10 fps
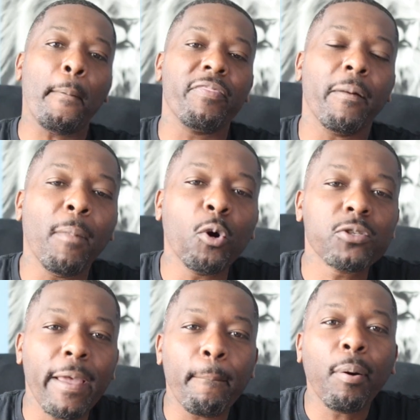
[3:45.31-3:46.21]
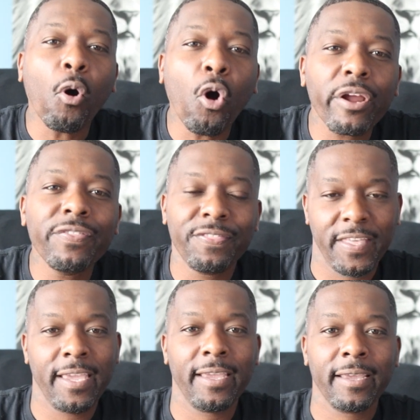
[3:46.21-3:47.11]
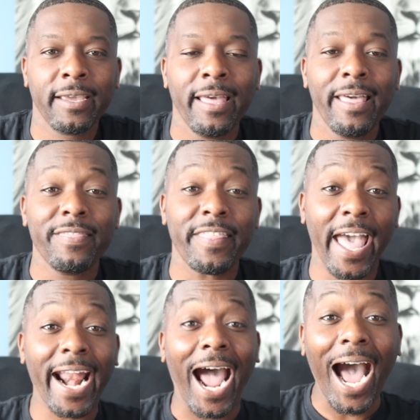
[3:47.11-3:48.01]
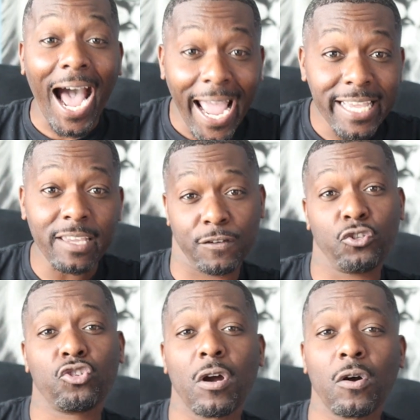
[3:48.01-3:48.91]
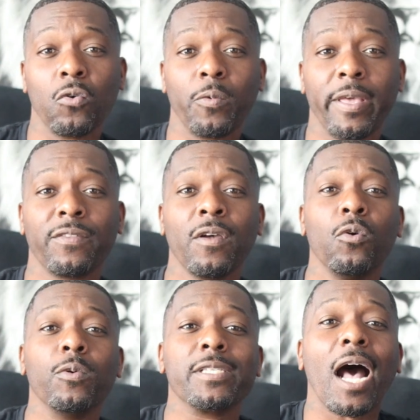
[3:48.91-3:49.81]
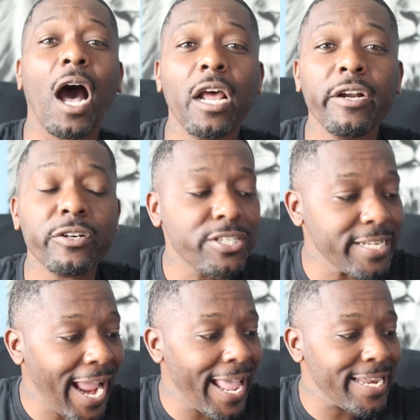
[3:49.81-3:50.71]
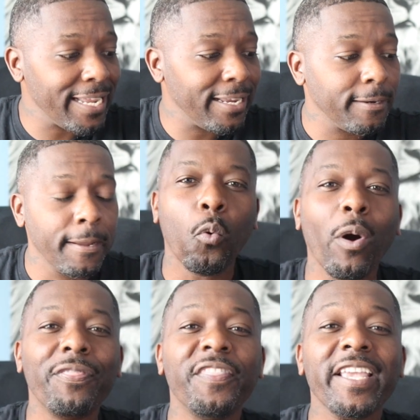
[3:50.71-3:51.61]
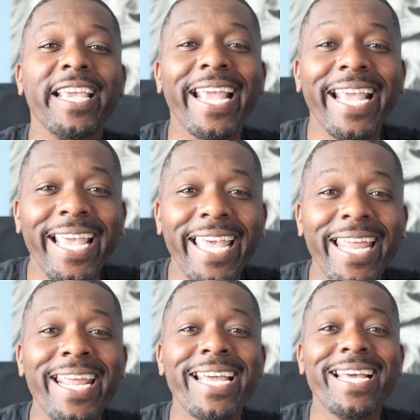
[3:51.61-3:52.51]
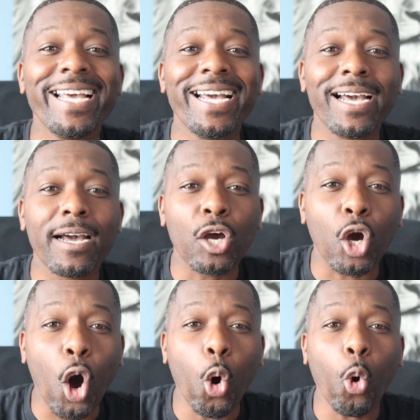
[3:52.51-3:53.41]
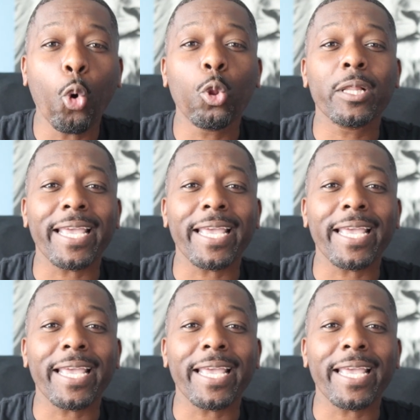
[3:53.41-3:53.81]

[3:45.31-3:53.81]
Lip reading: The most important thing that I even struggled with was understanding what the end goal